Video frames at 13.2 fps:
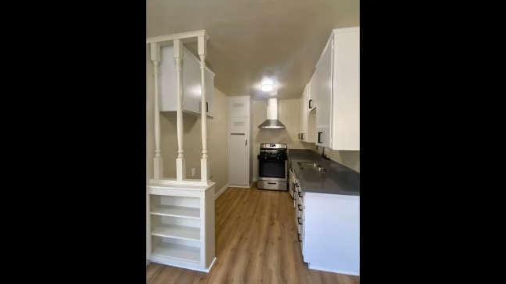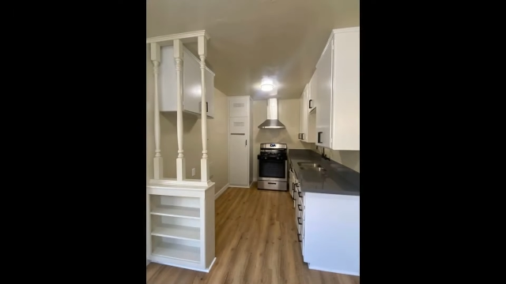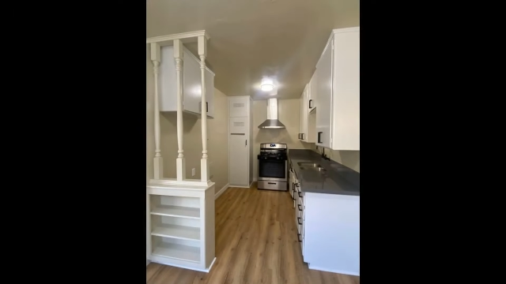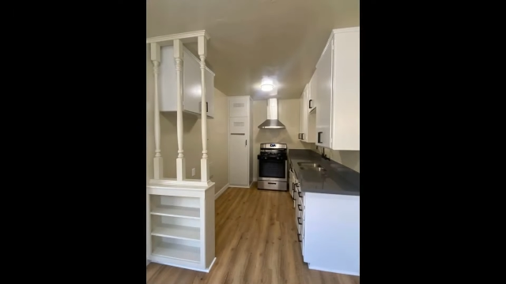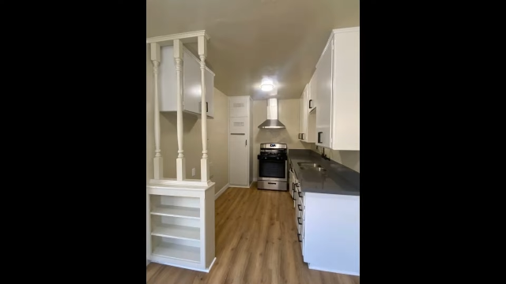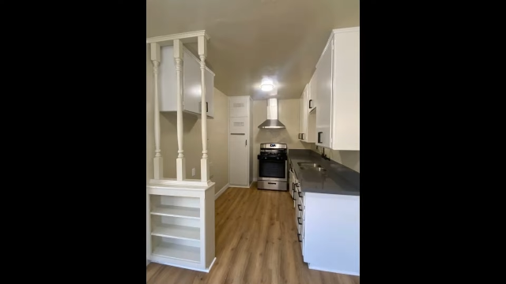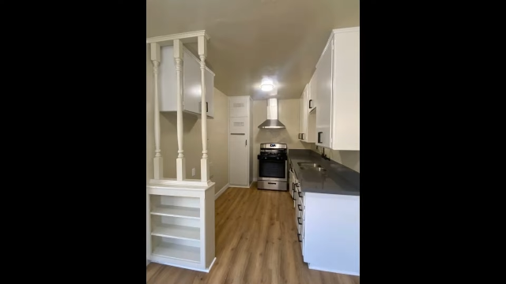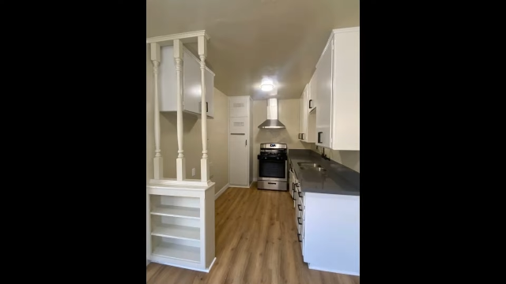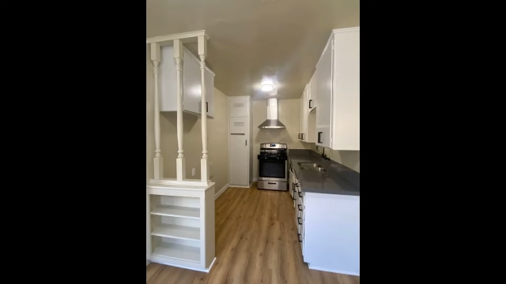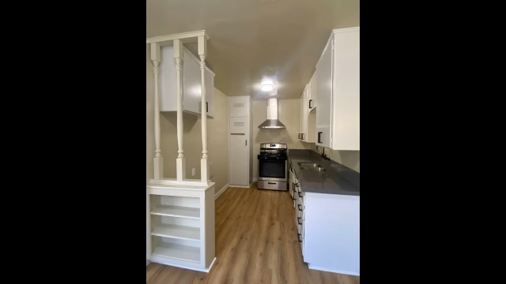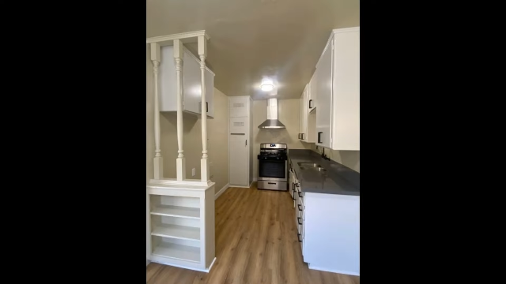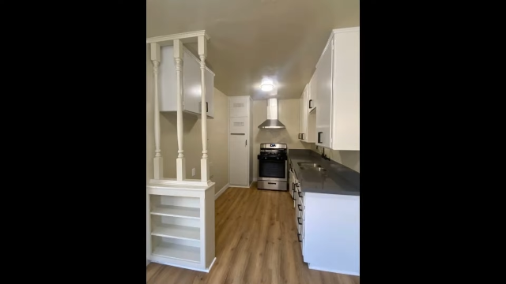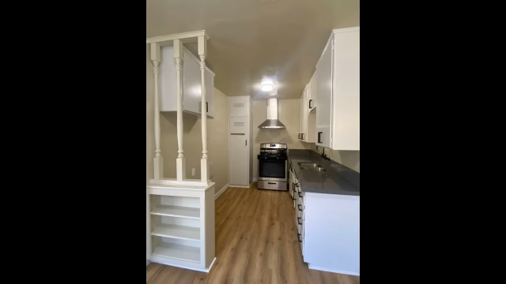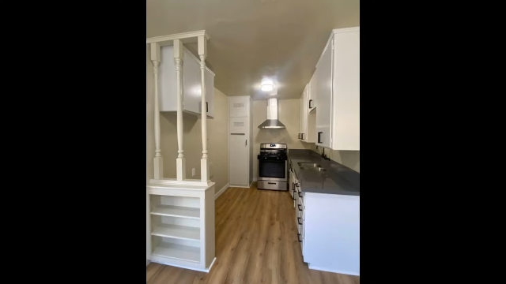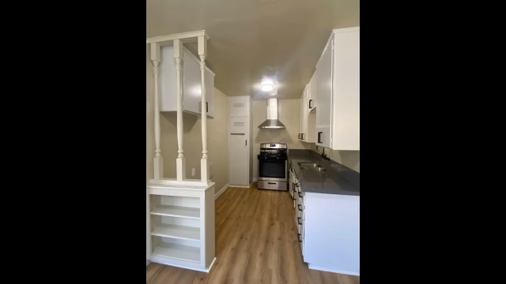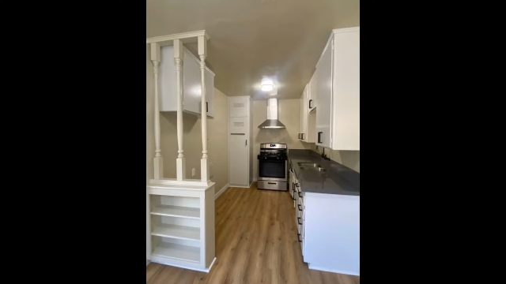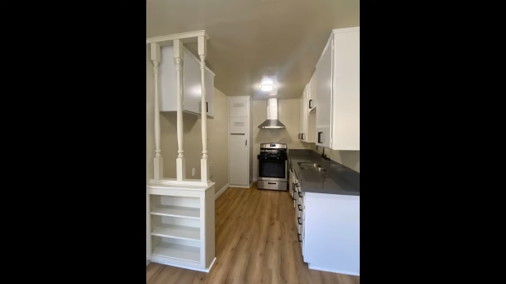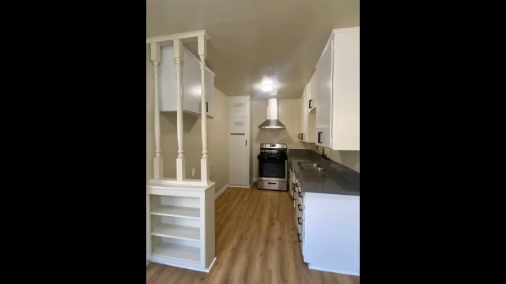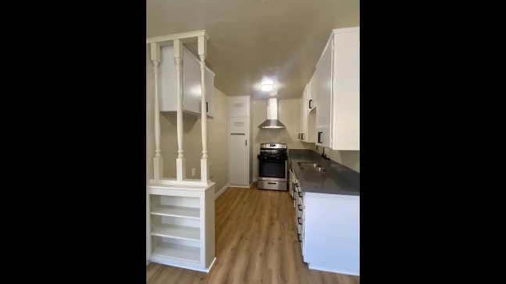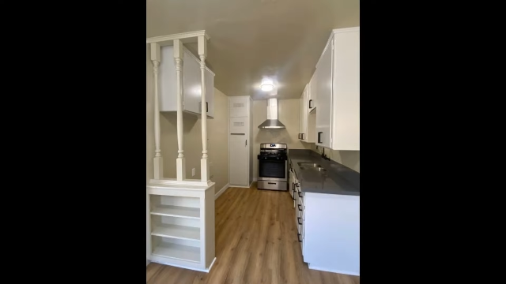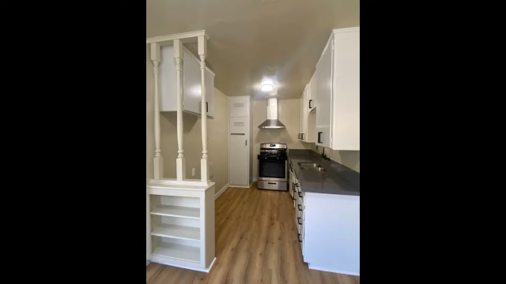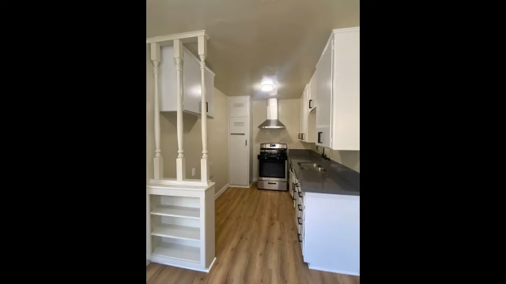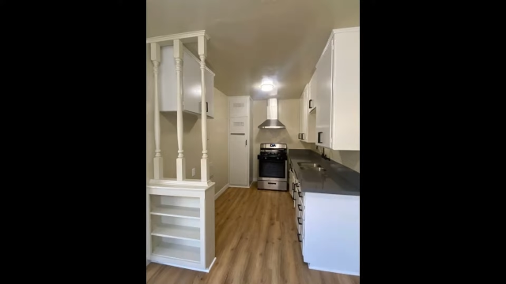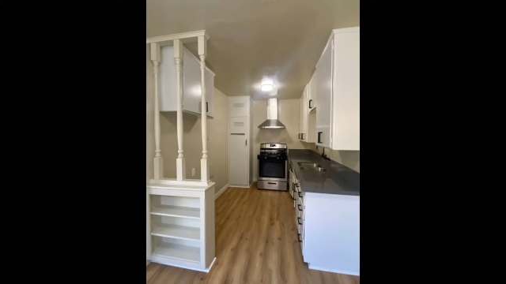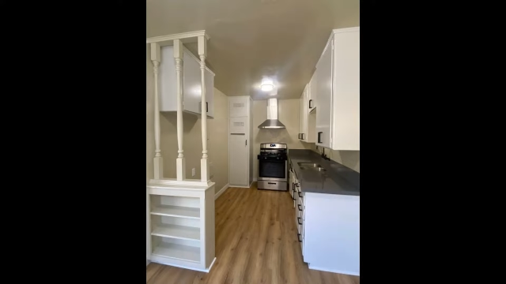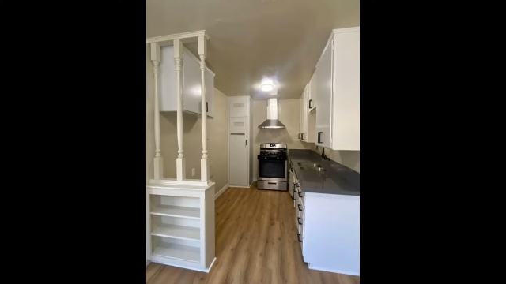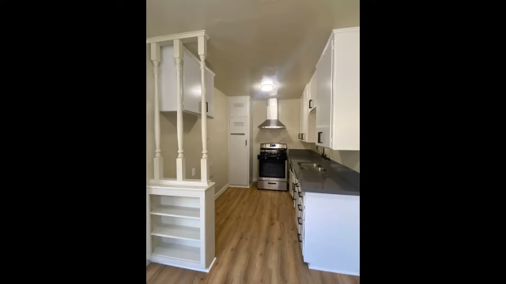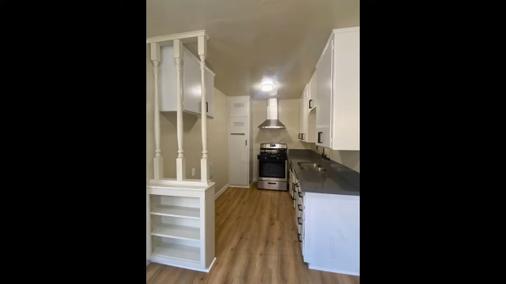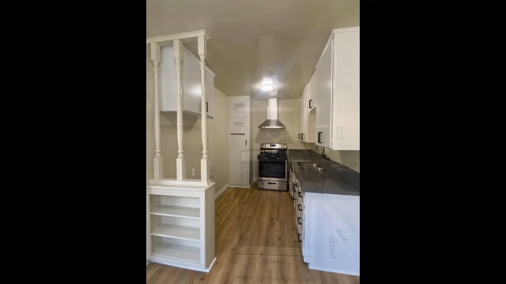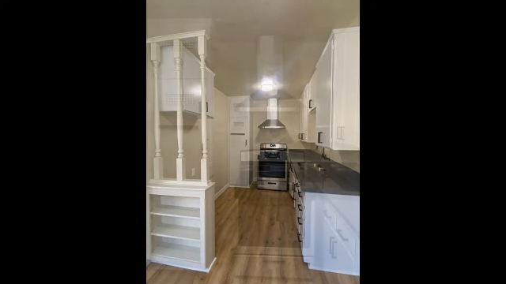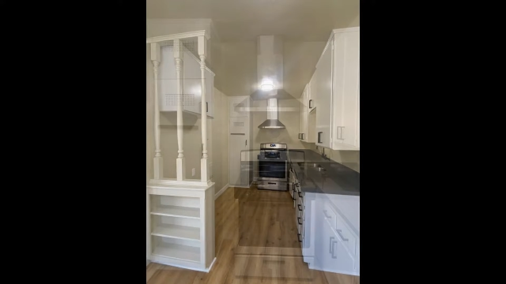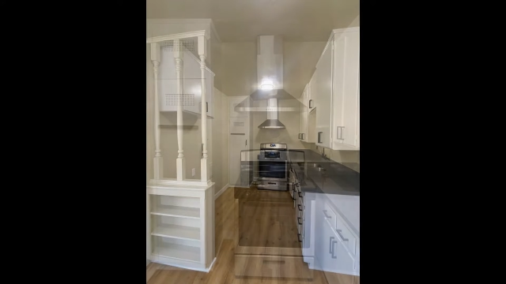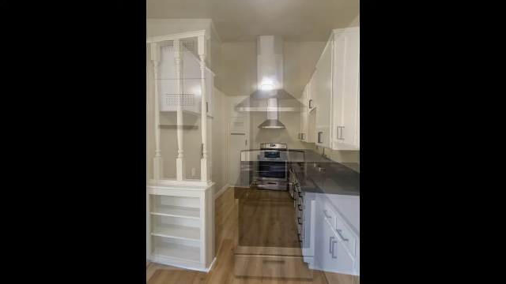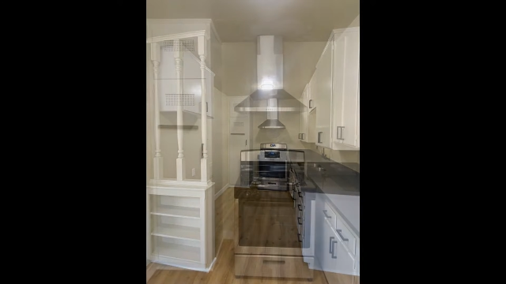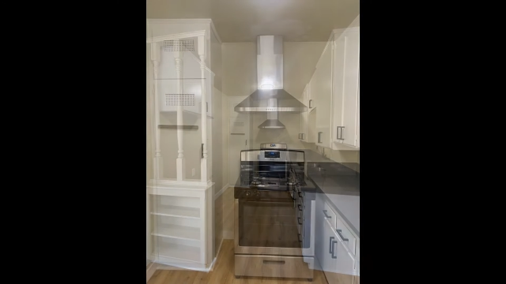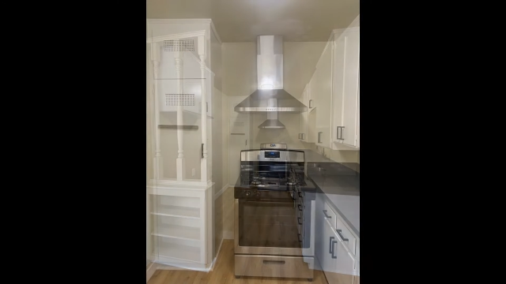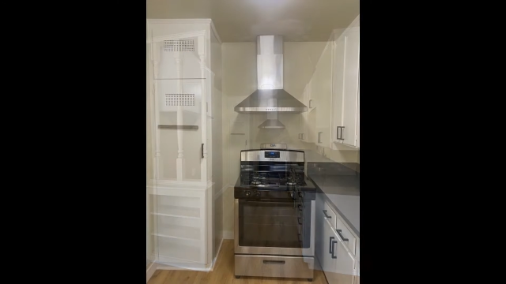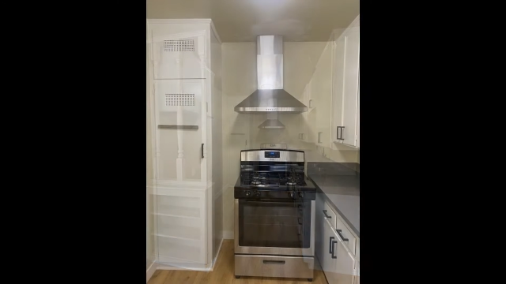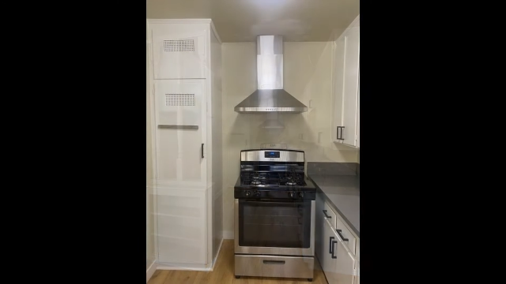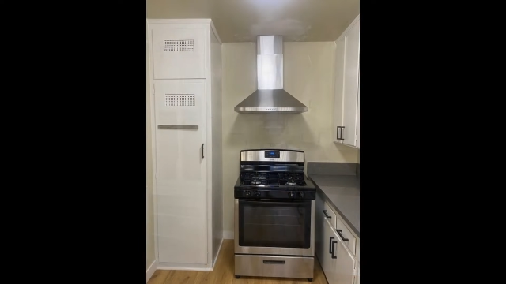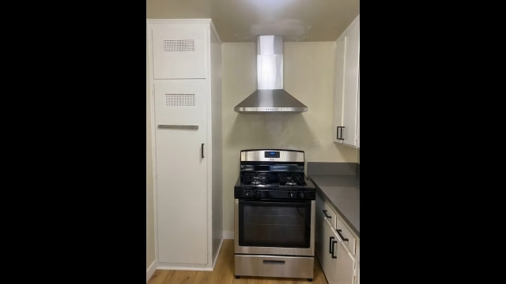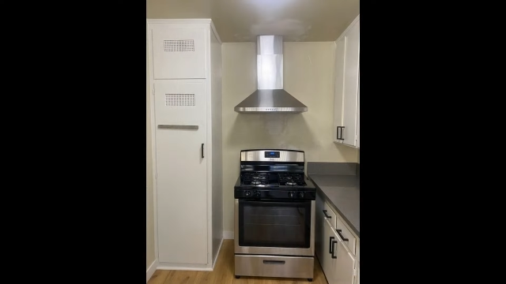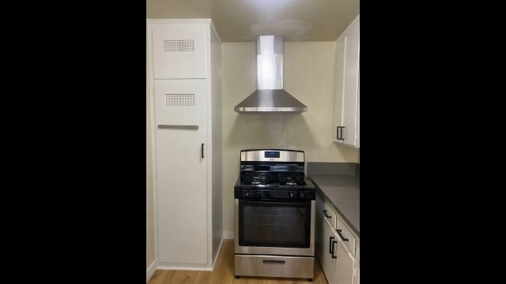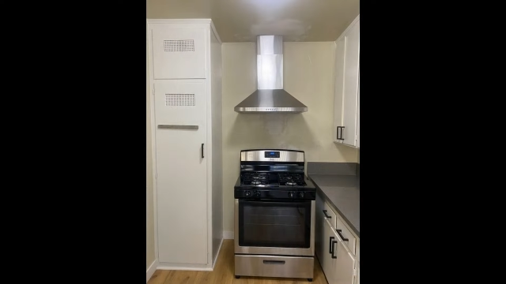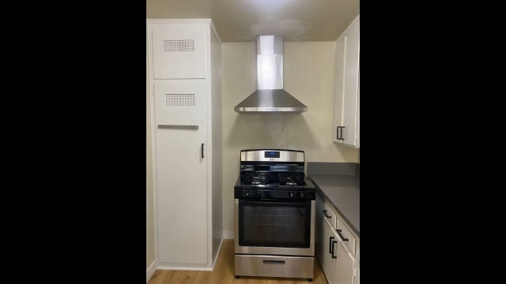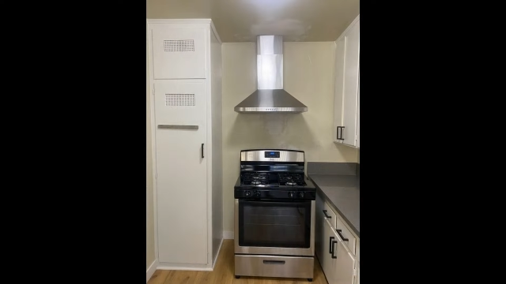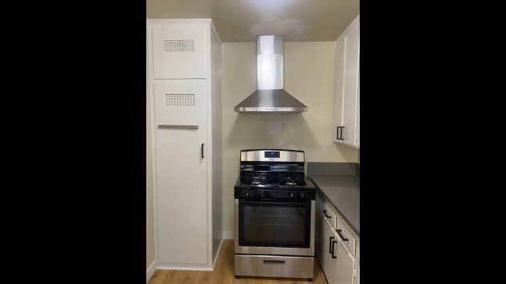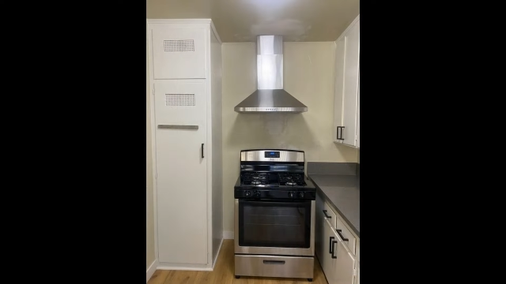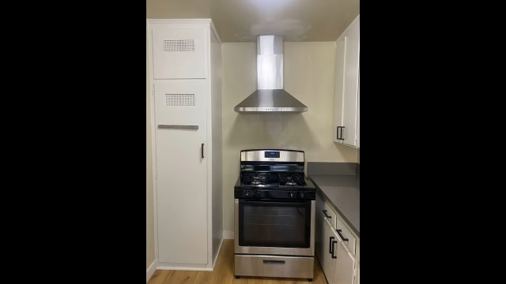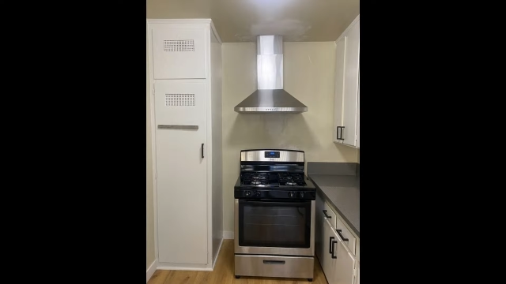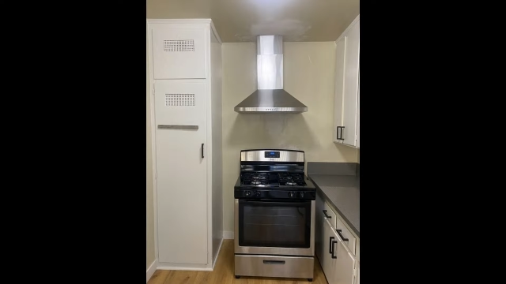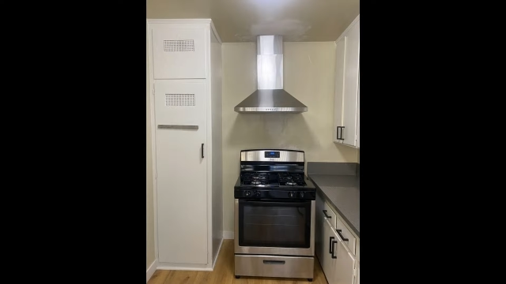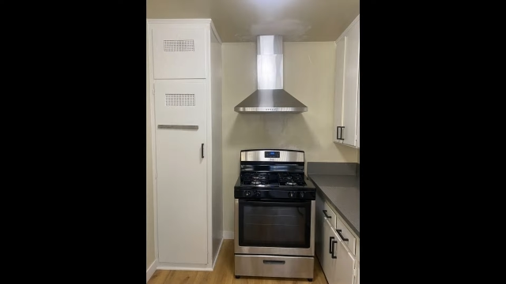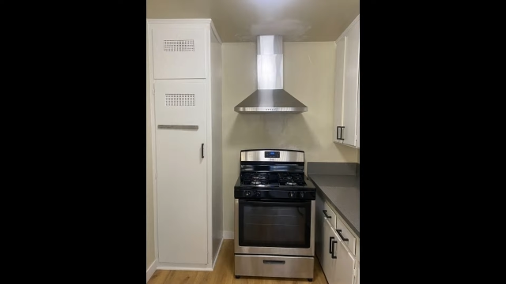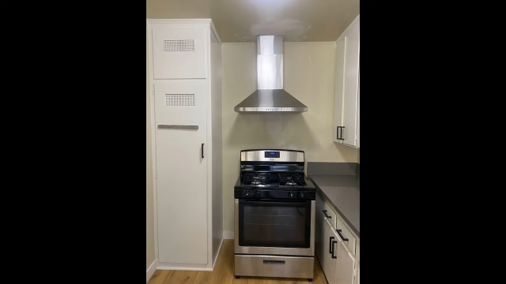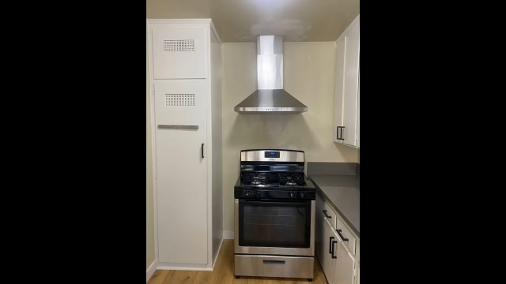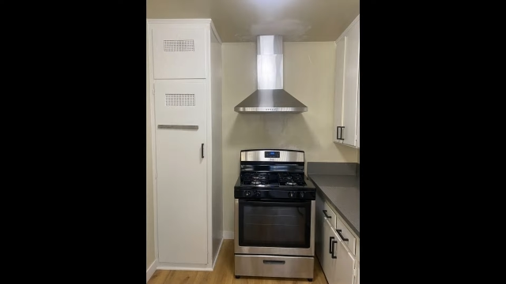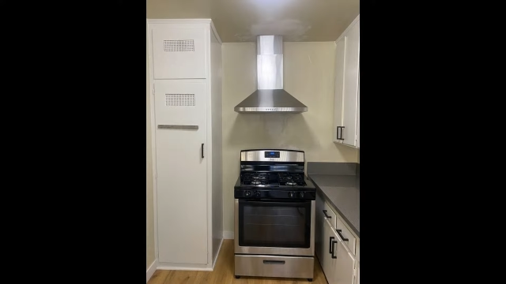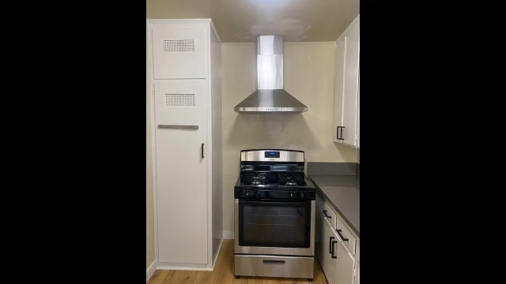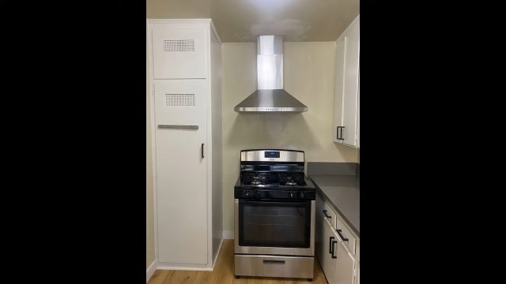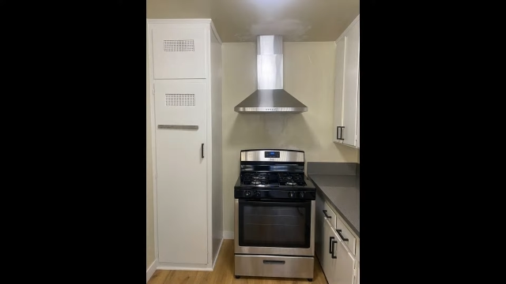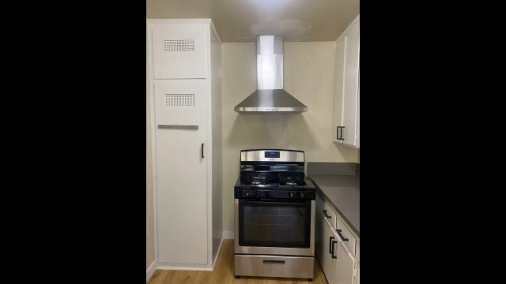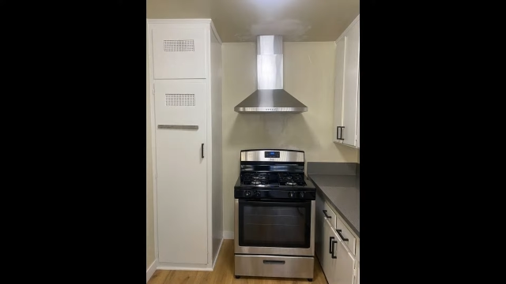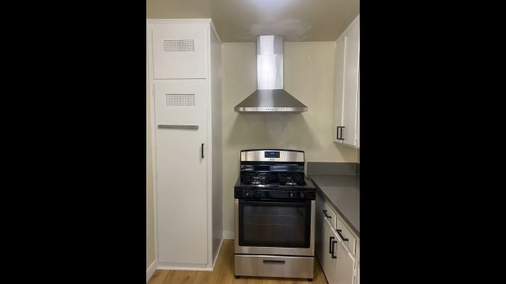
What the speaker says: No face is visible, so there are no lips to read.